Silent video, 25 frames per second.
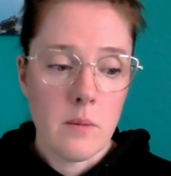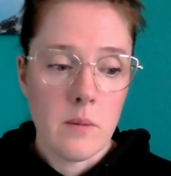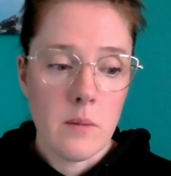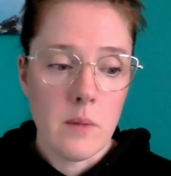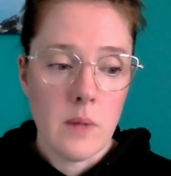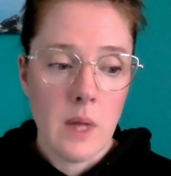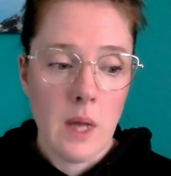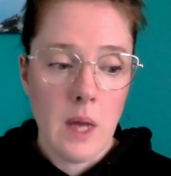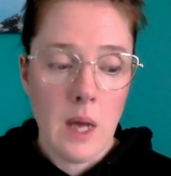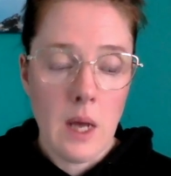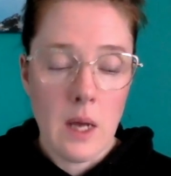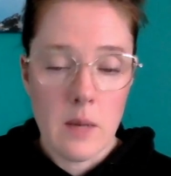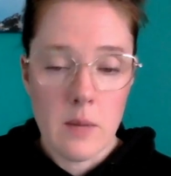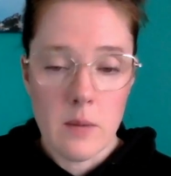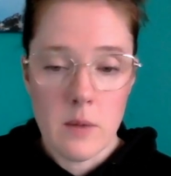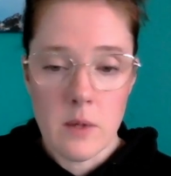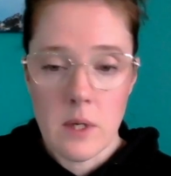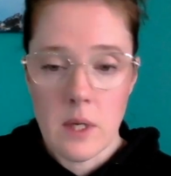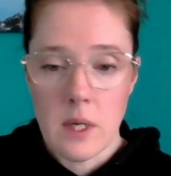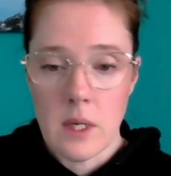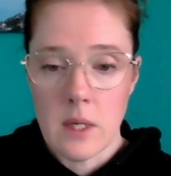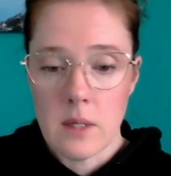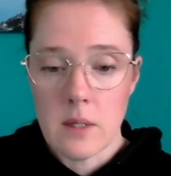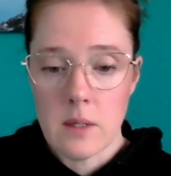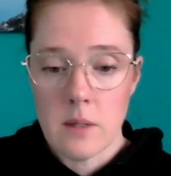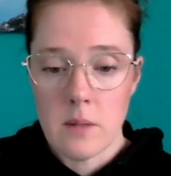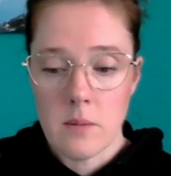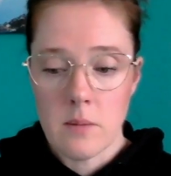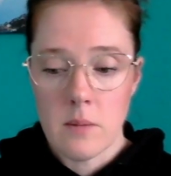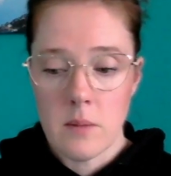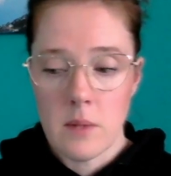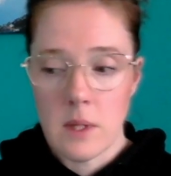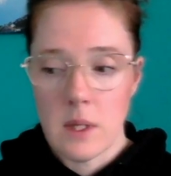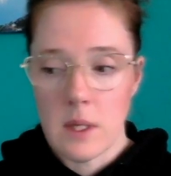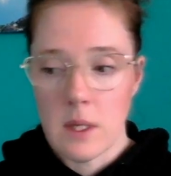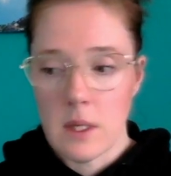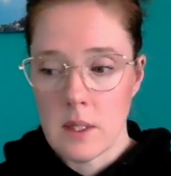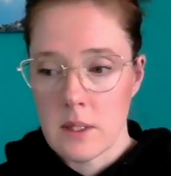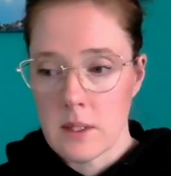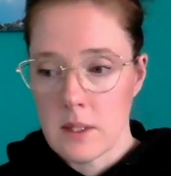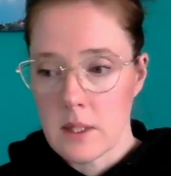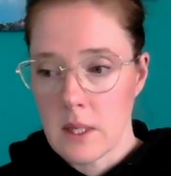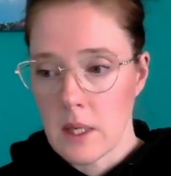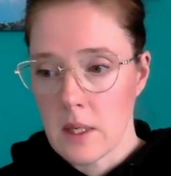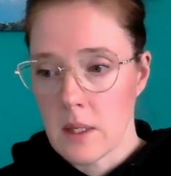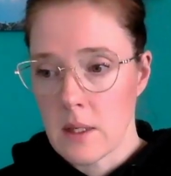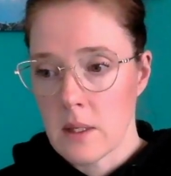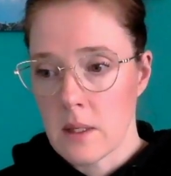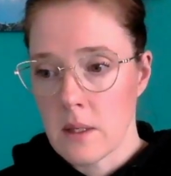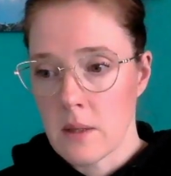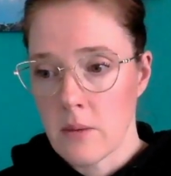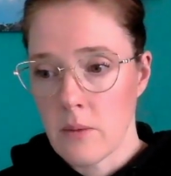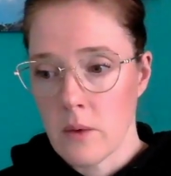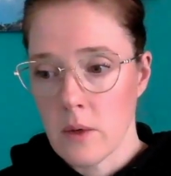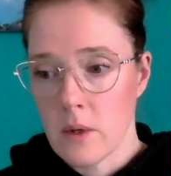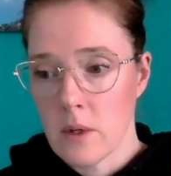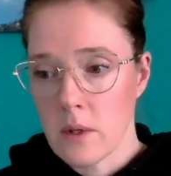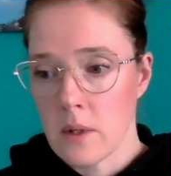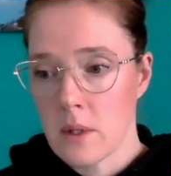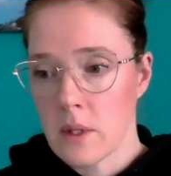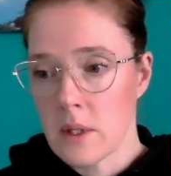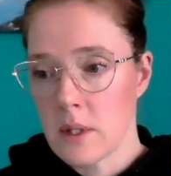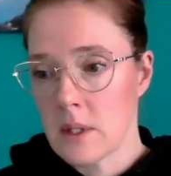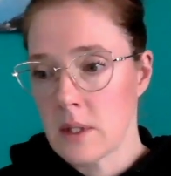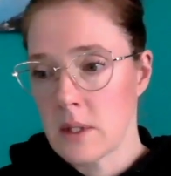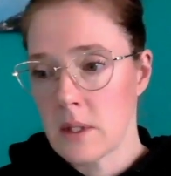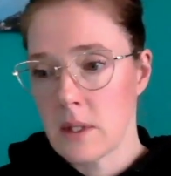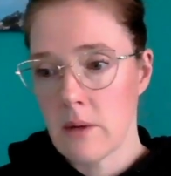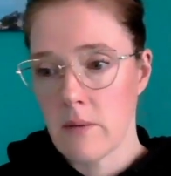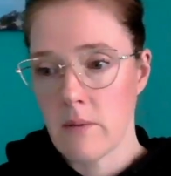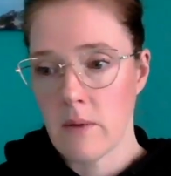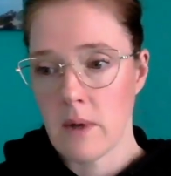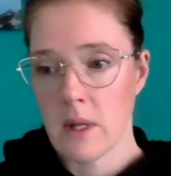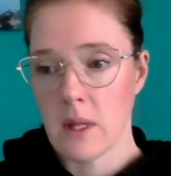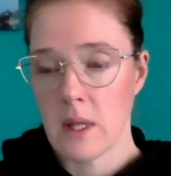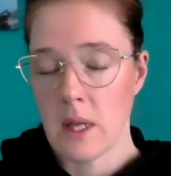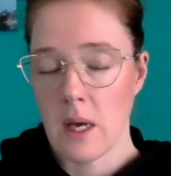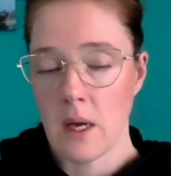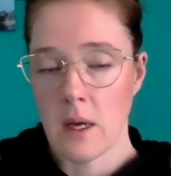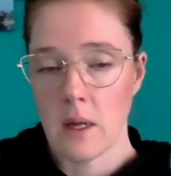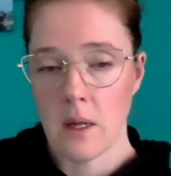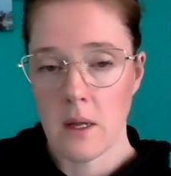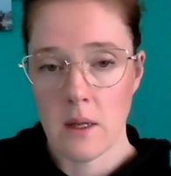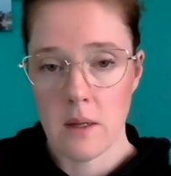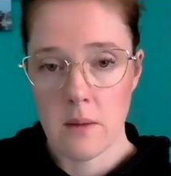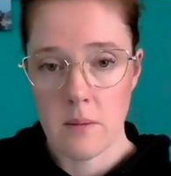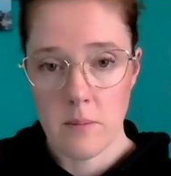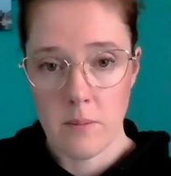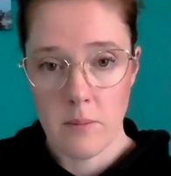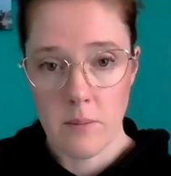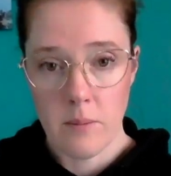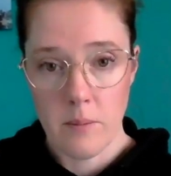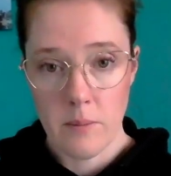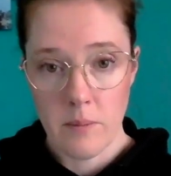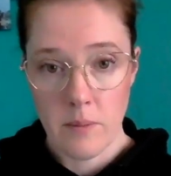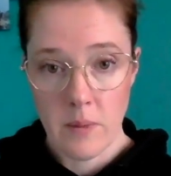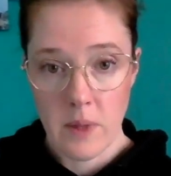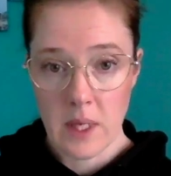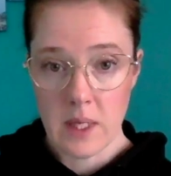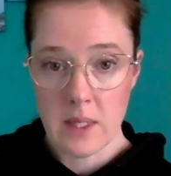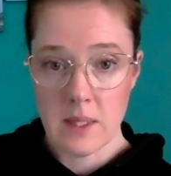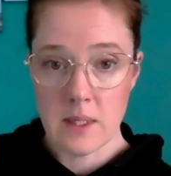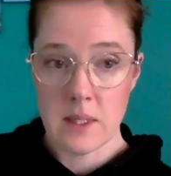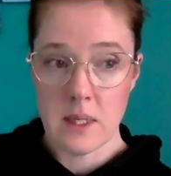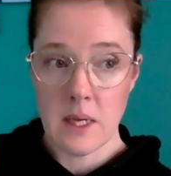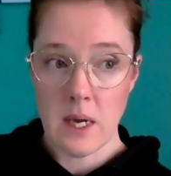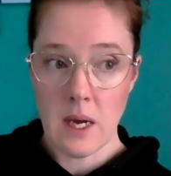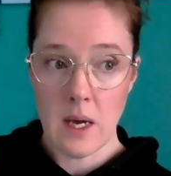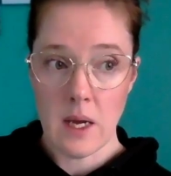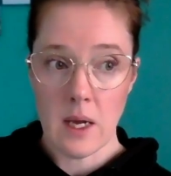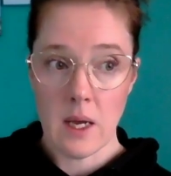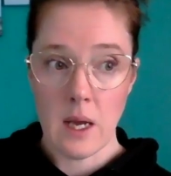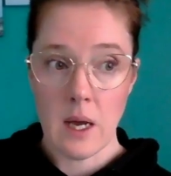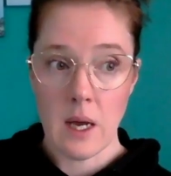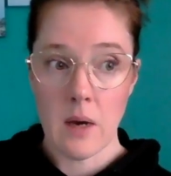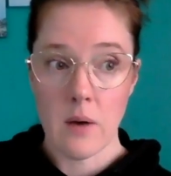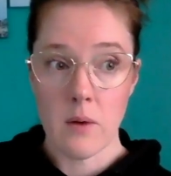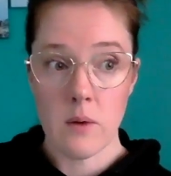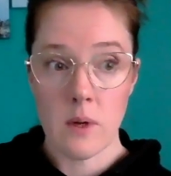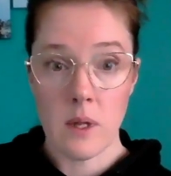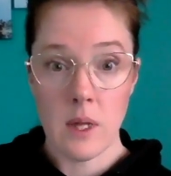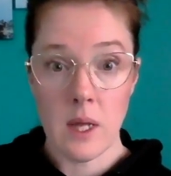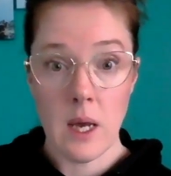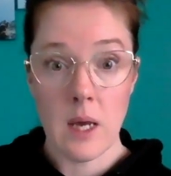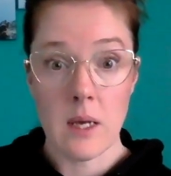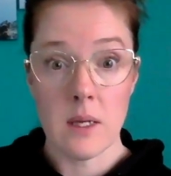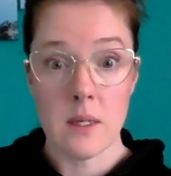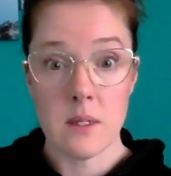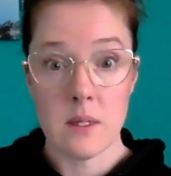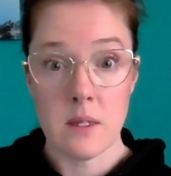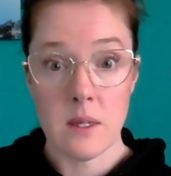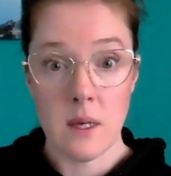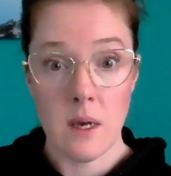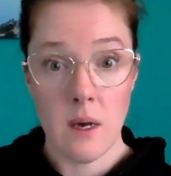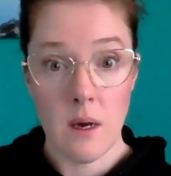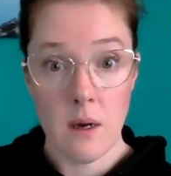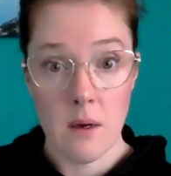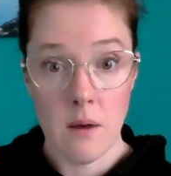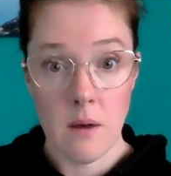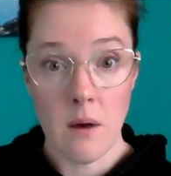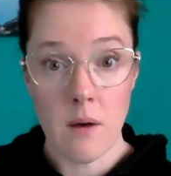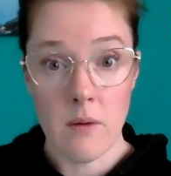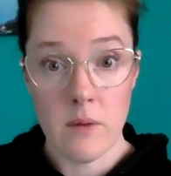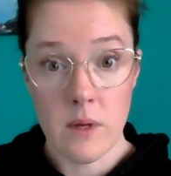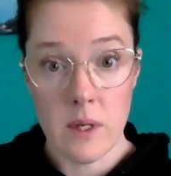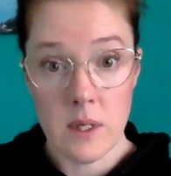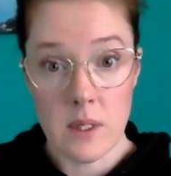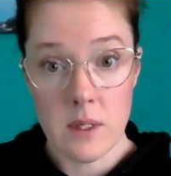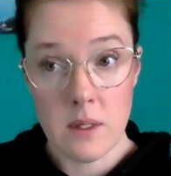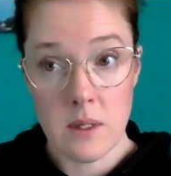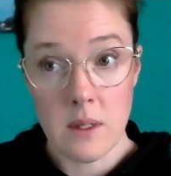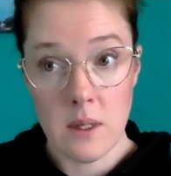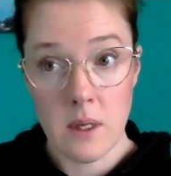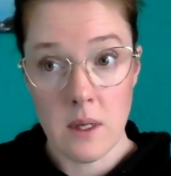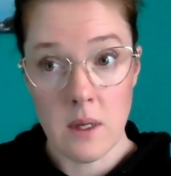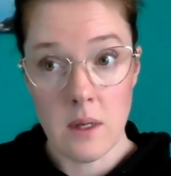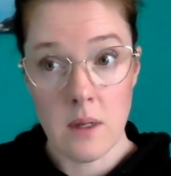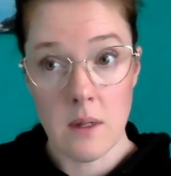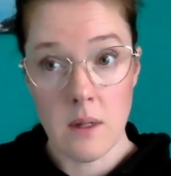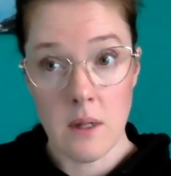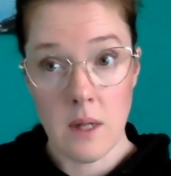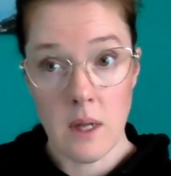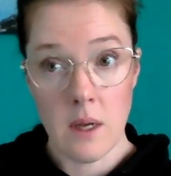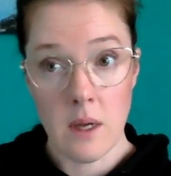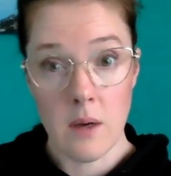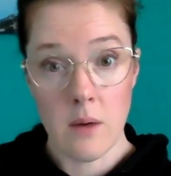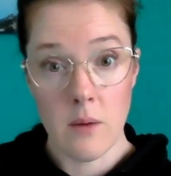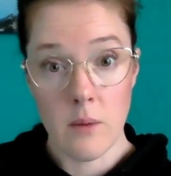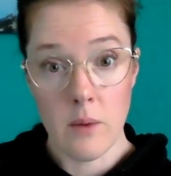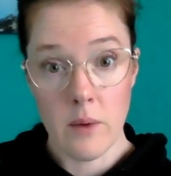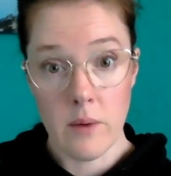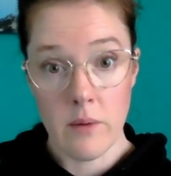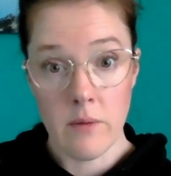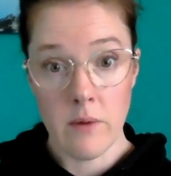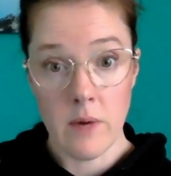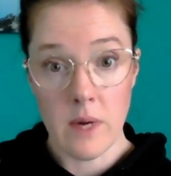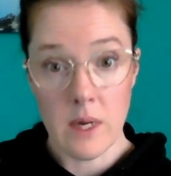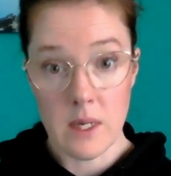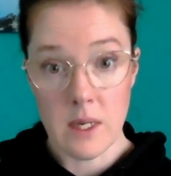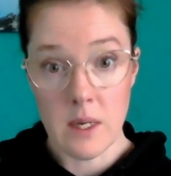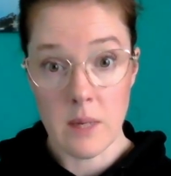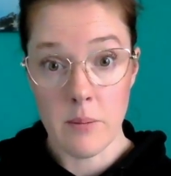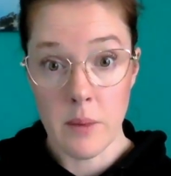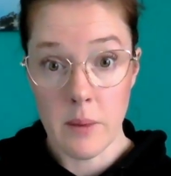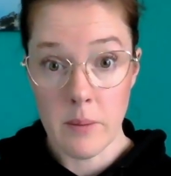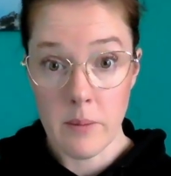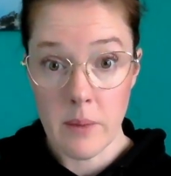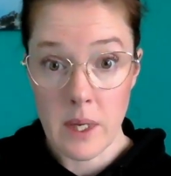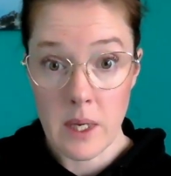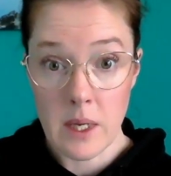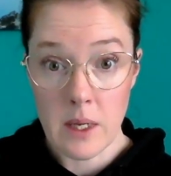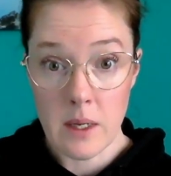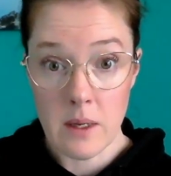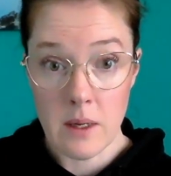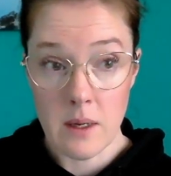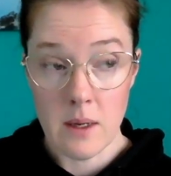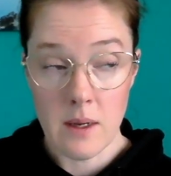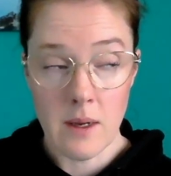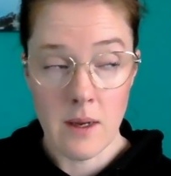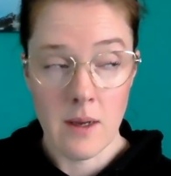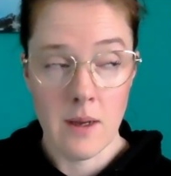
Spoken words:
the animal kingdom and the insect world and stuff like that, and things dying out. Yes, obviously, like we fucked up a bit.